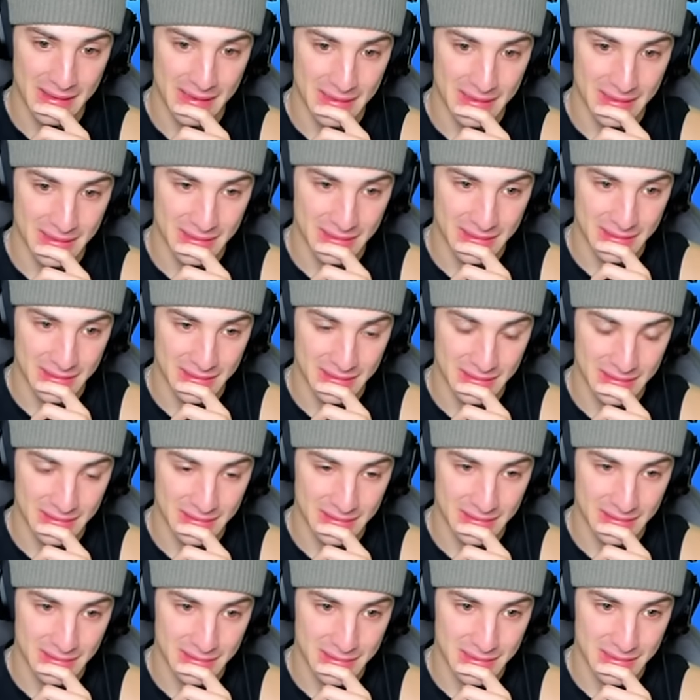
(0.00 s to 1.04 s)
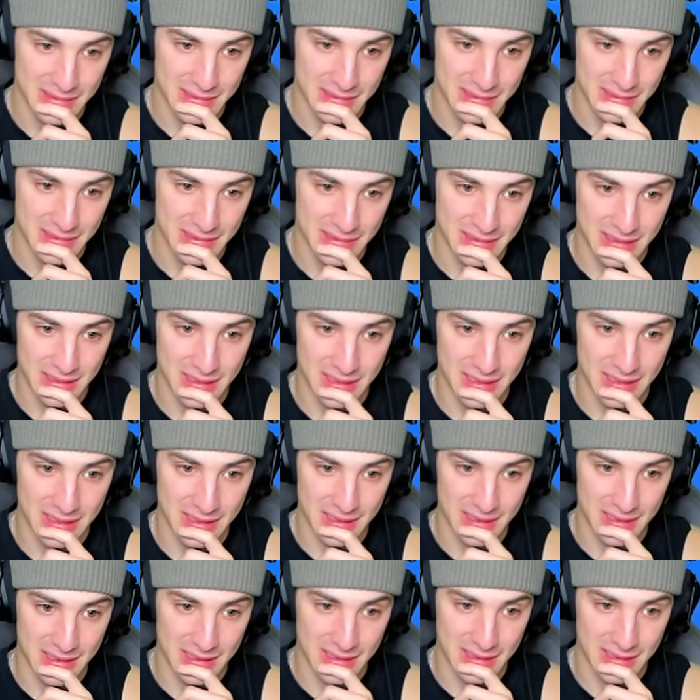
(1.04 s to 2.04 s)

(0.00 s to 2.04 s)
(silence)